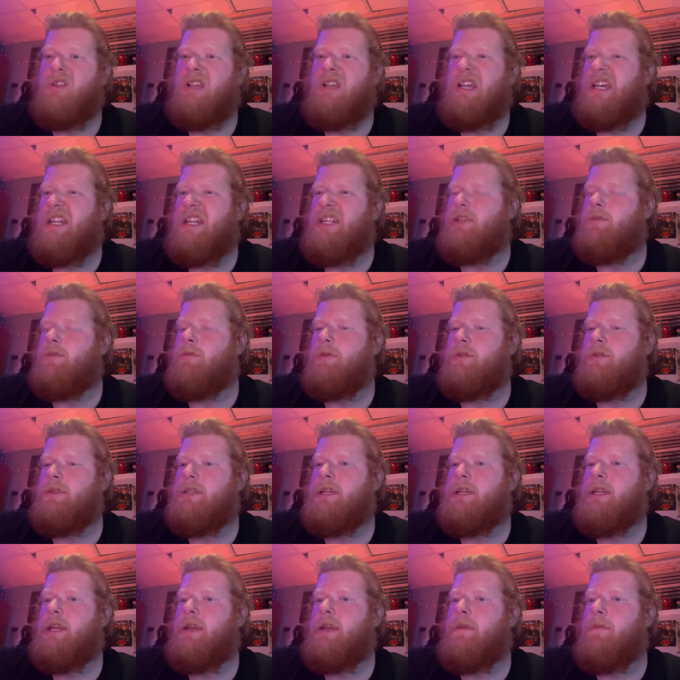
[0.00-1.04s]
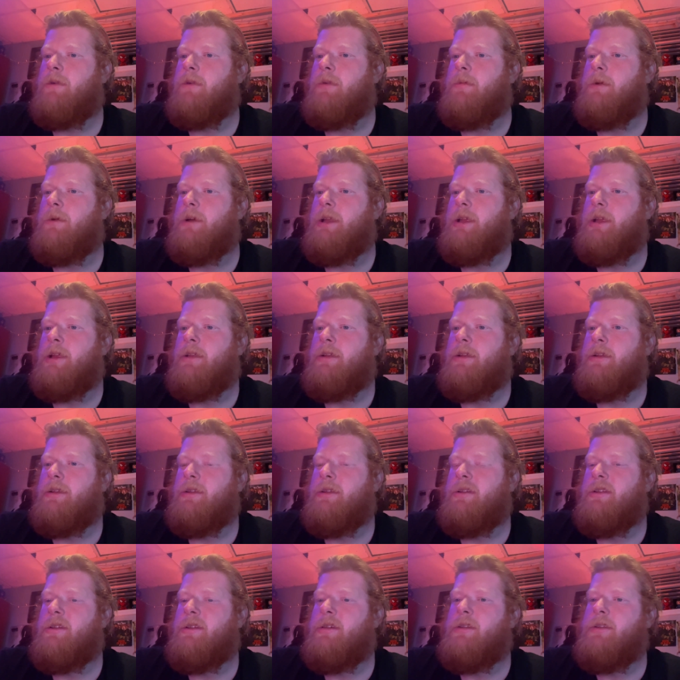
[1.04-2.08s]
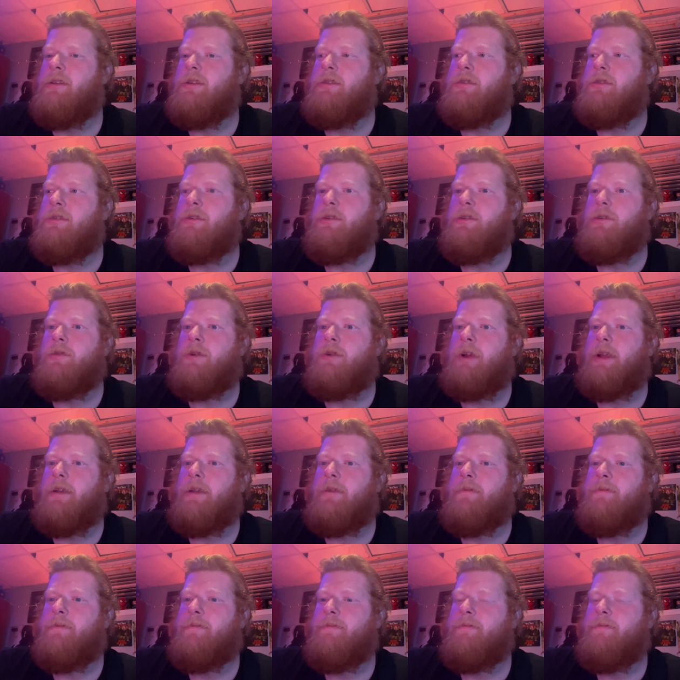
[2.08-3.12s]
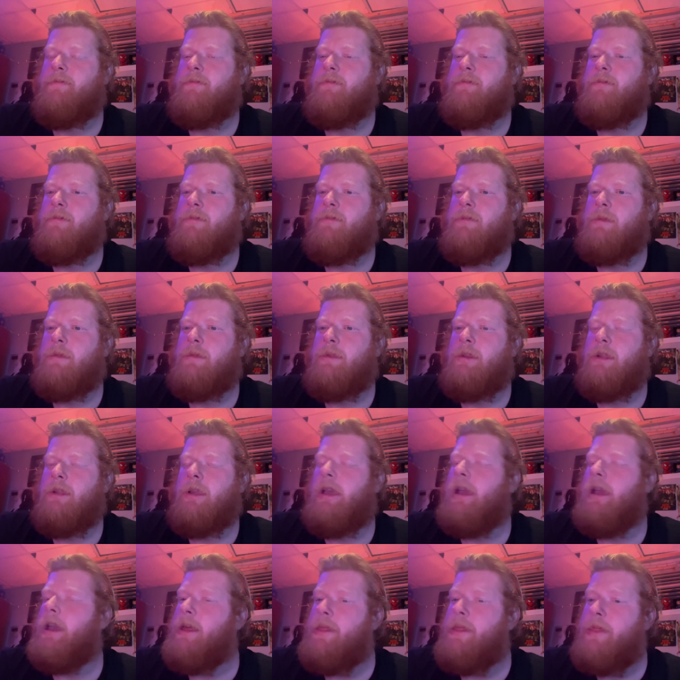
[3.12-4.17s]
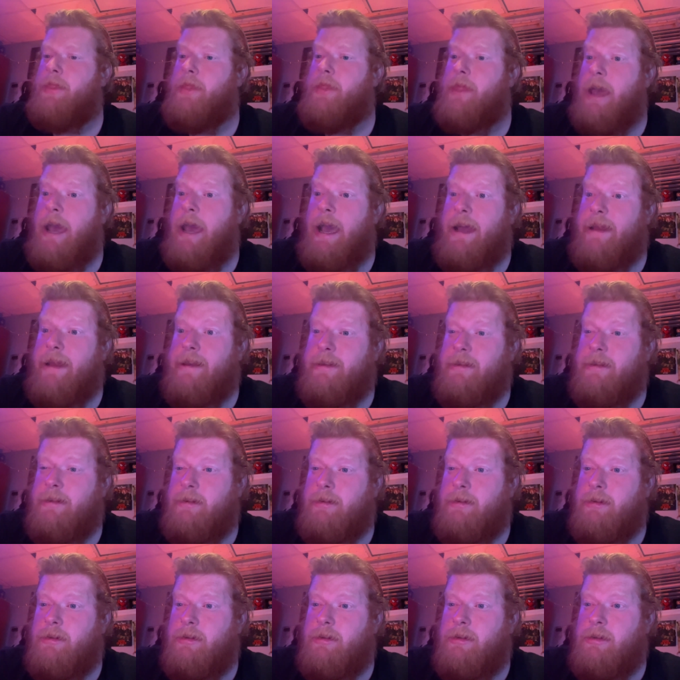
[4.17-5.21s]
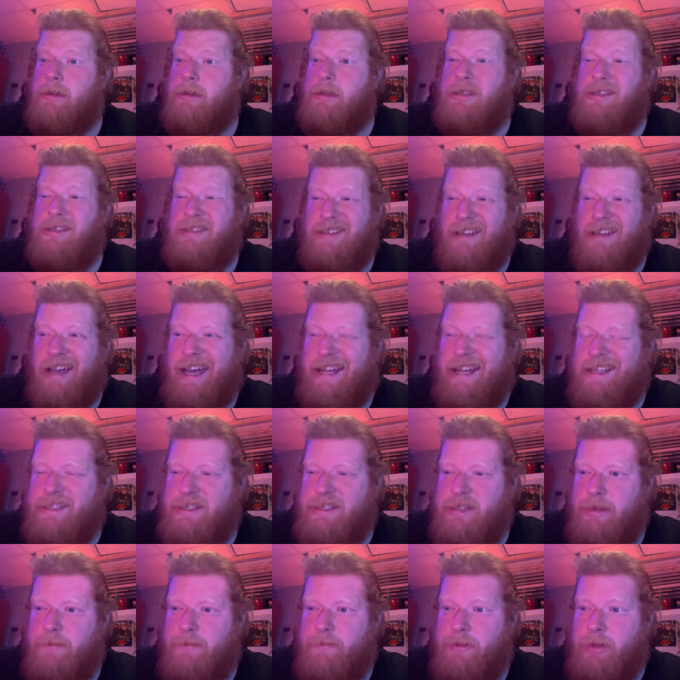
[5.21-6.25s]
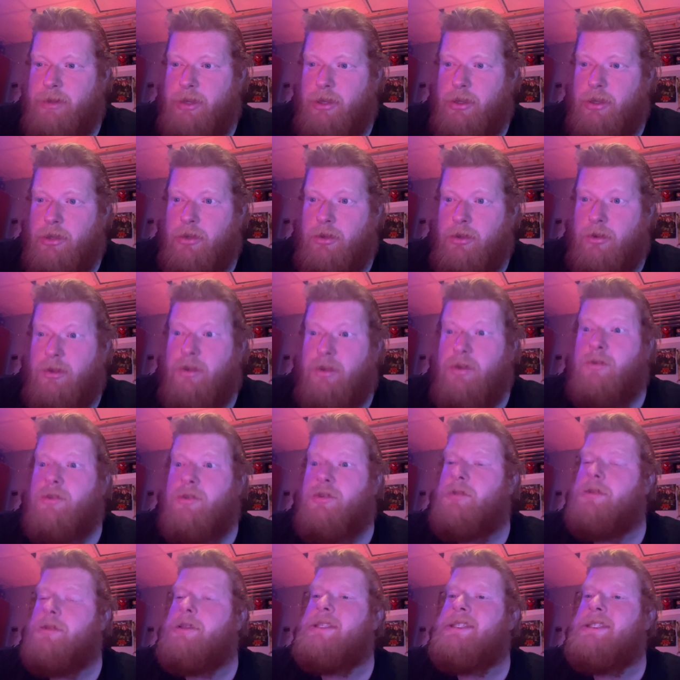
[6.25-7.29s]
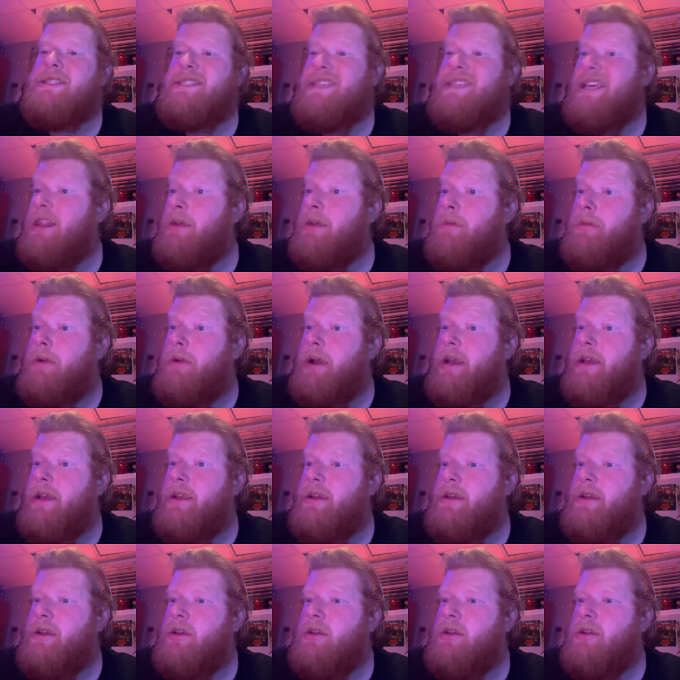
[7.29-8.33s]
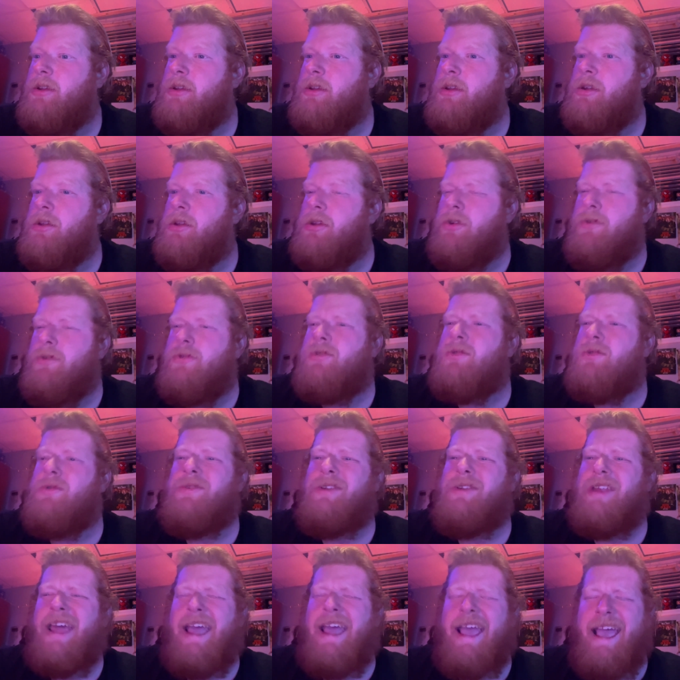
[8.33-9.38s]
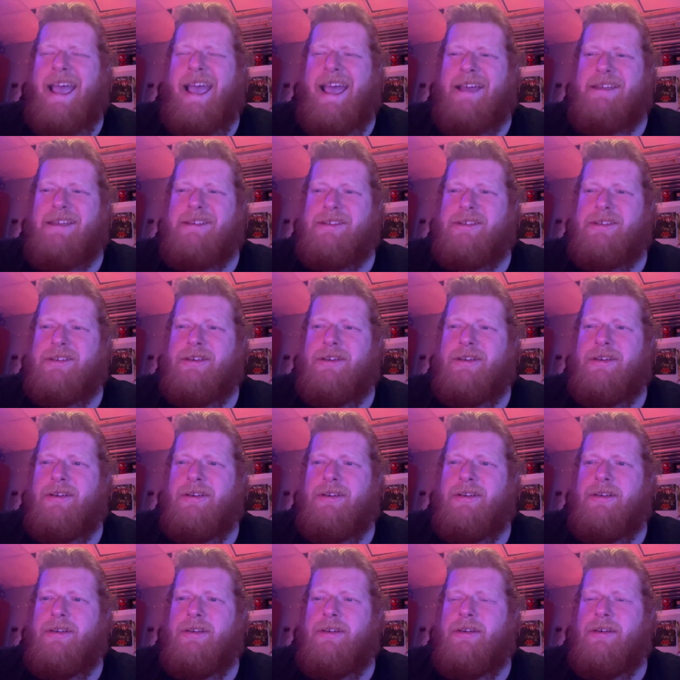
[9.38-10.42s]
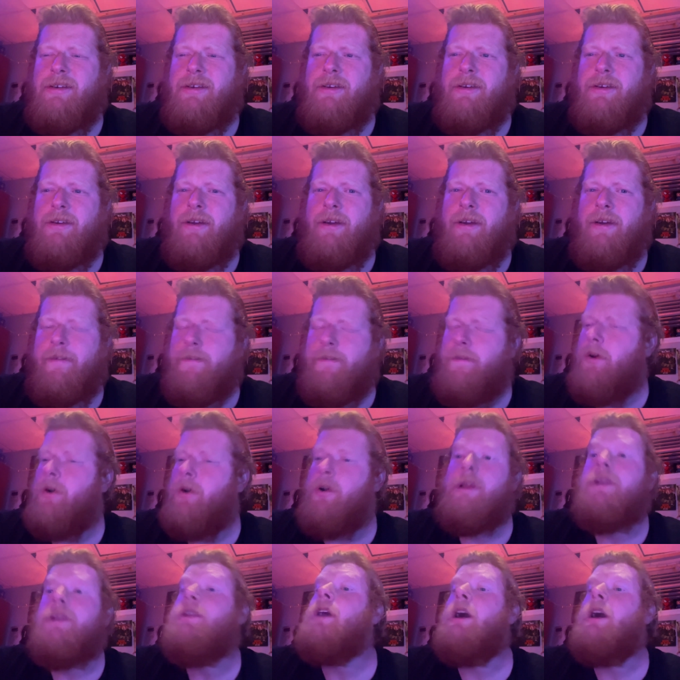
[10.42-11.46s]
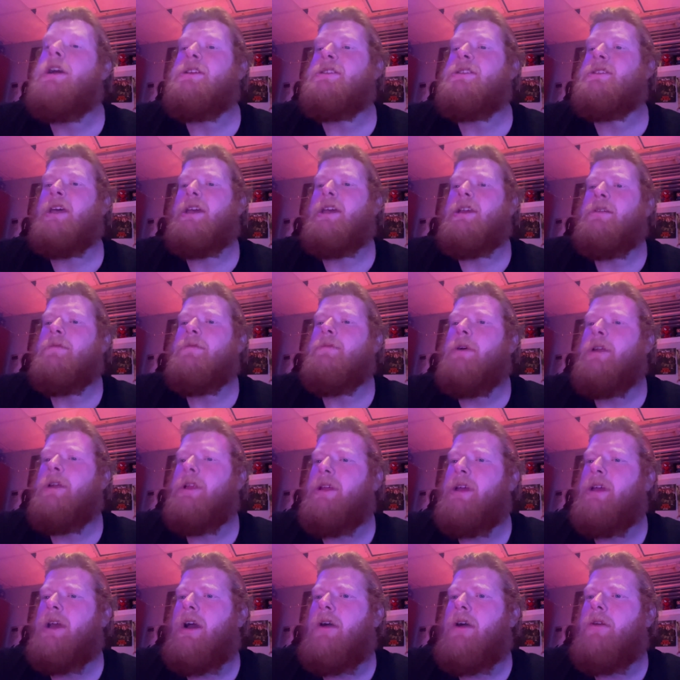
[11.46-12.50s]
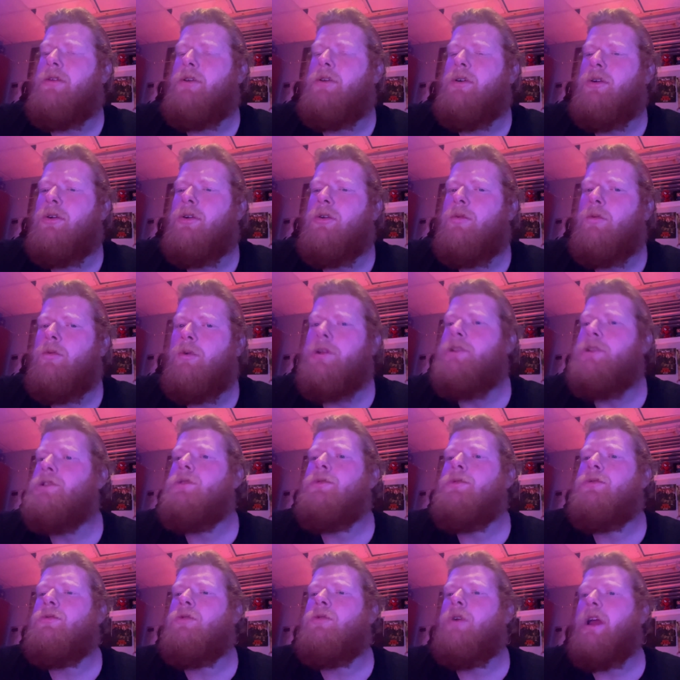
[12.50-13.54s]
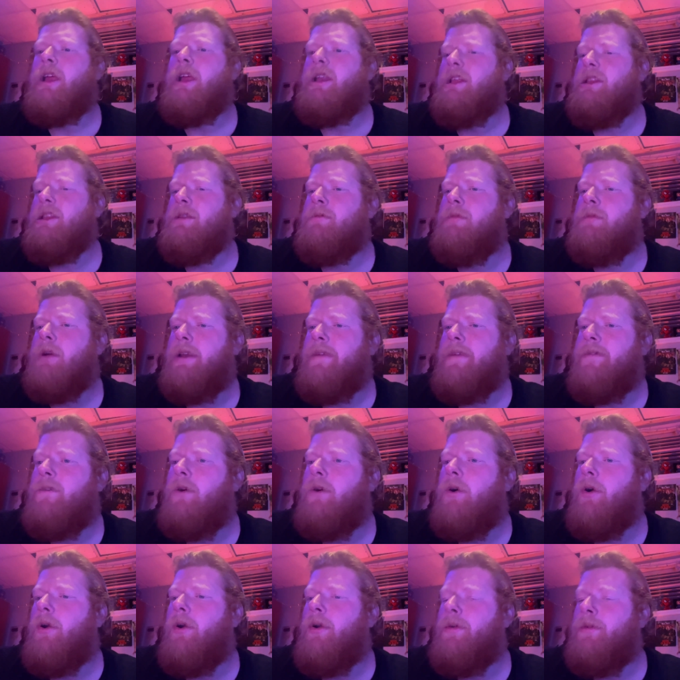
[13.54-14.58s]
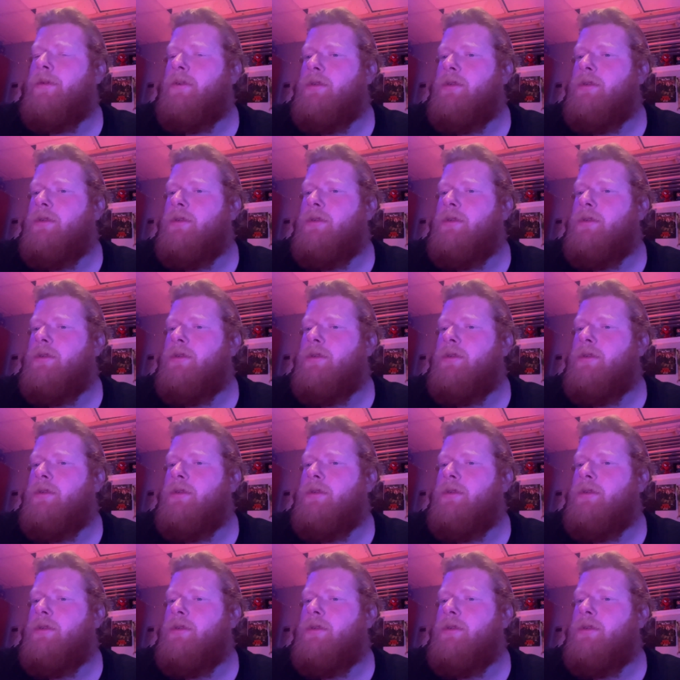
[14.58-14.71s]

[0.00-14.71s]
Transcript: He just won't send any more money to Ukraine. And that is not something you should celebrate. You shouldn't ask for, yeah, just taking money out. What does Ukraine need the money for?